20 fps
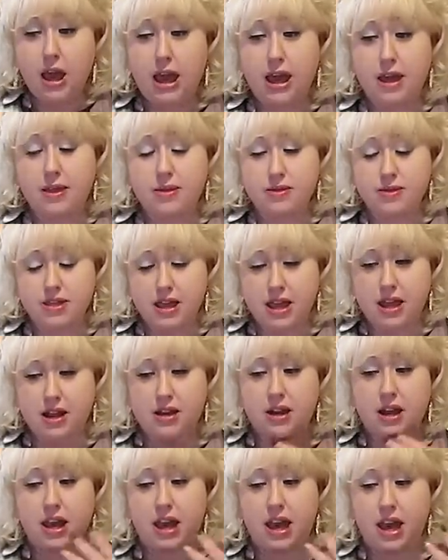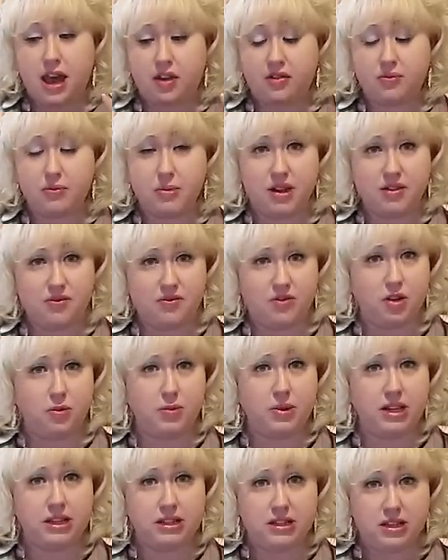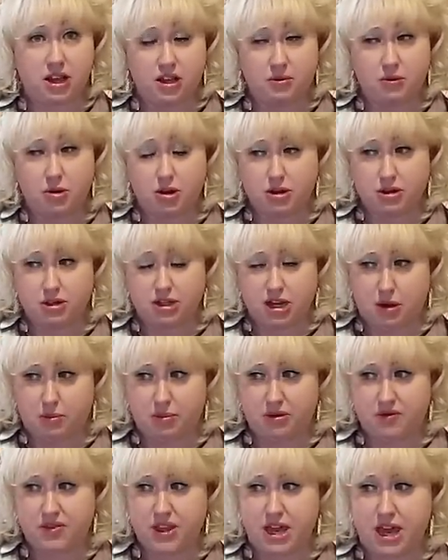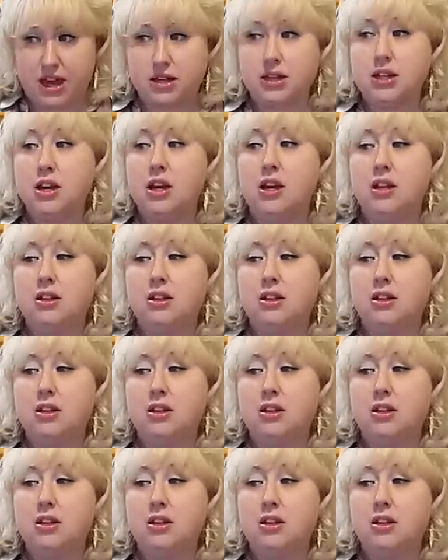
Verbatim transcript: And then I have my filming time on top of that.